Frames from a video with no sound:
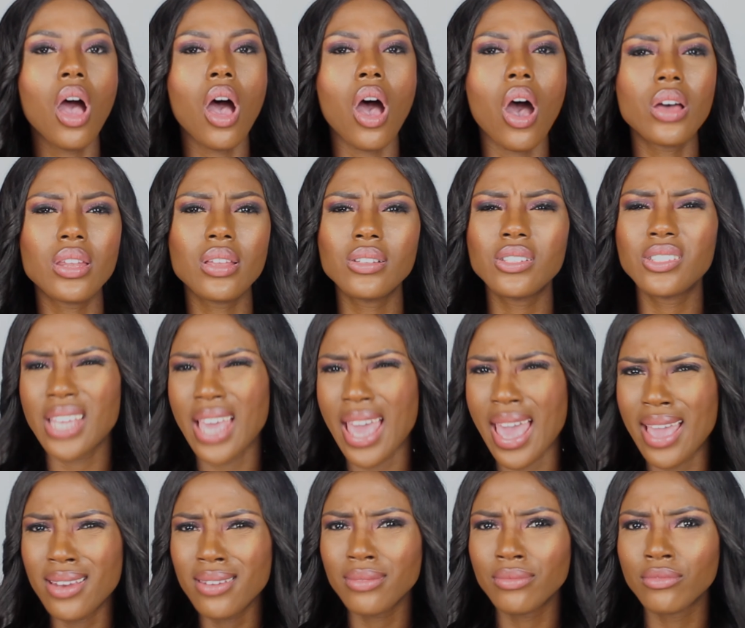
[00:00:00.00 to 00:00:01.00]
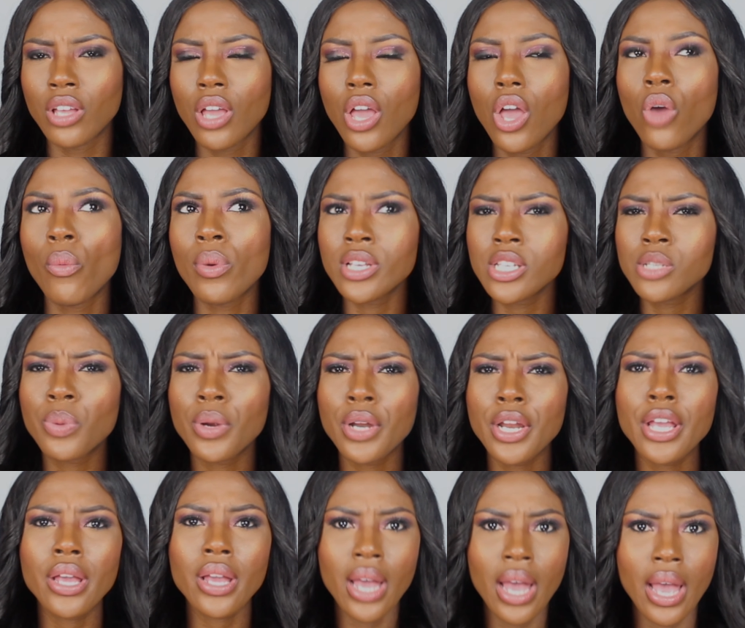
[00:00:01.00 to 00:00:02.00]
out of 10, which is
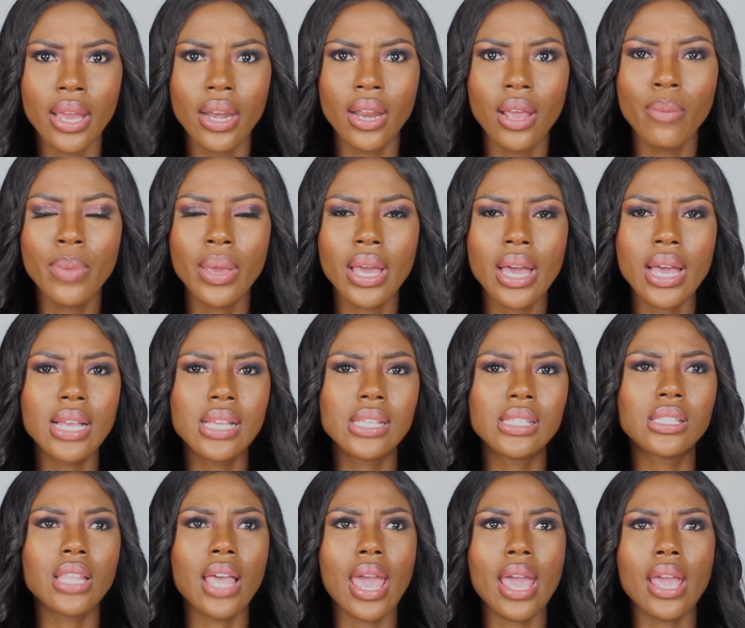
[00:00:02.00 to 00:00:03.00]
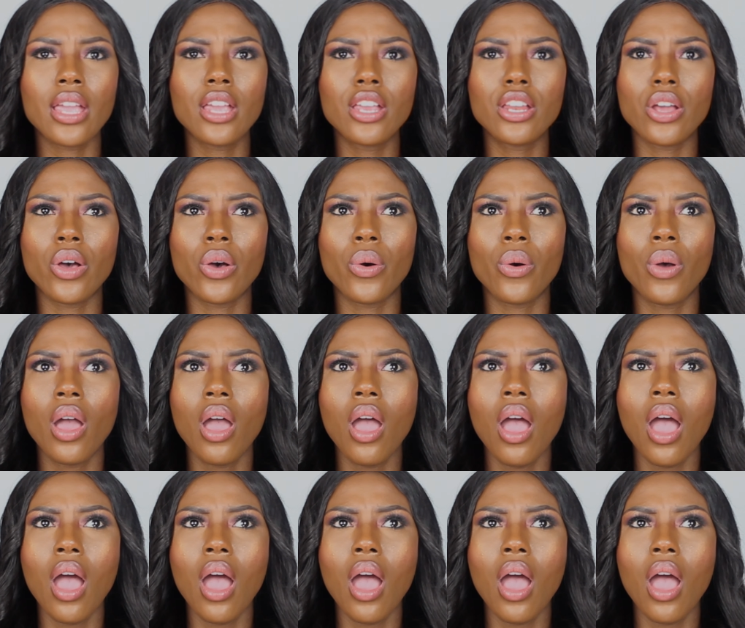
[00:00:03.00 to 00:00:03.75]
pretty good, because like, you know,